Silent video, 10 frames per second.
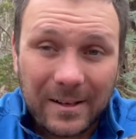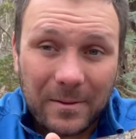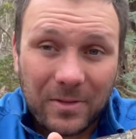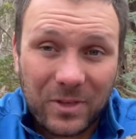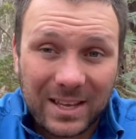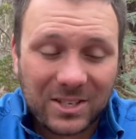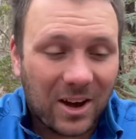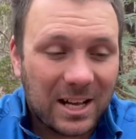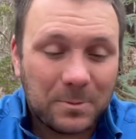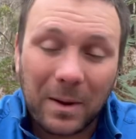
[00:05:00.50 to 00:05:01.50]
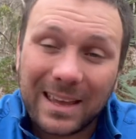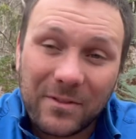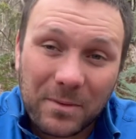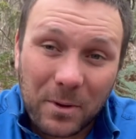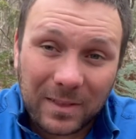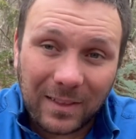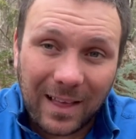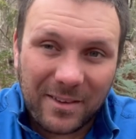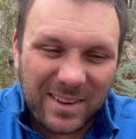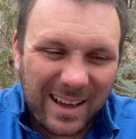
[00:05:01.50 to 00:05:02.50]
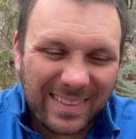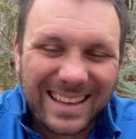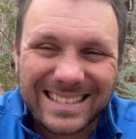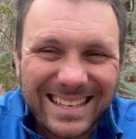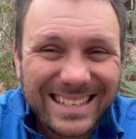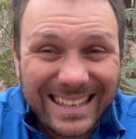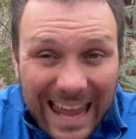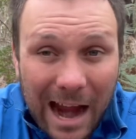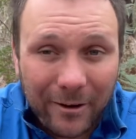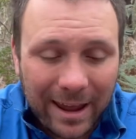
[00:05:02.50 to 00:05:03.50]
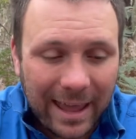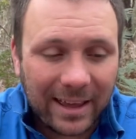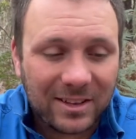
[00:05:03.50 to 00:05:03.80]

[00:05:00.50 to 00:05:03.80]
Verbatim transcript: These guys, by giving birth to live young, they essentially carry eggs